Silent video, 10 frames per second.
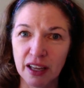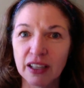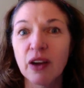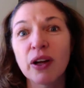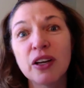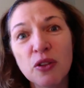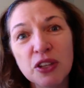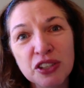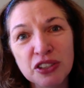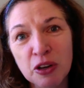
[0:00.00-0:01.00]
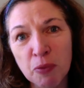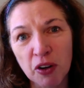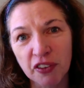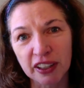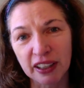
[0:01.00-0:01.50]
Now, I know this isn't a
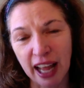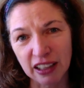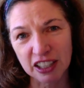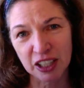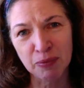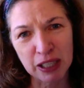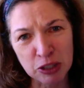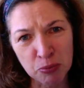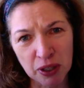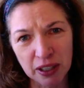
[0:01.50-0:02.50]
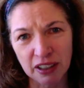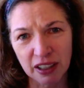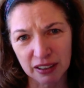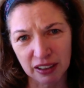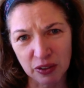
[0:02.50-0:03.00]
perfect analogy, but it's pretty
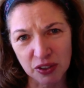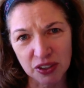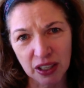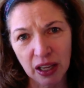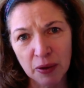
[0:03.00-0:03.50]
darn close.